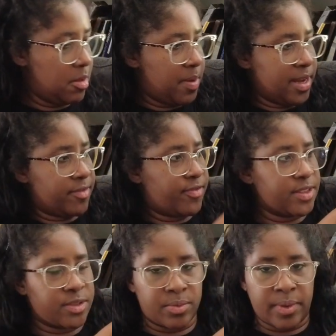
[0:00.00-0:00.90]
but it
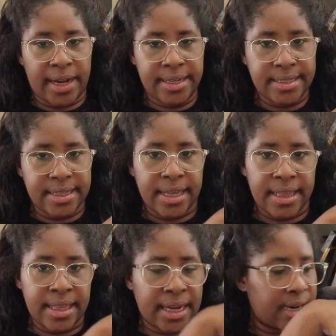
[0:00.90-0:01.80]
fits right
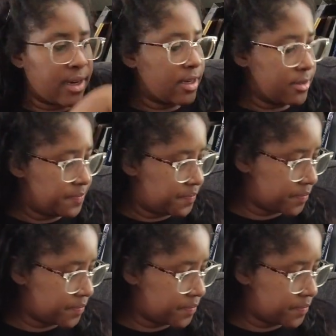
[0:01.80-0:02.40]
there.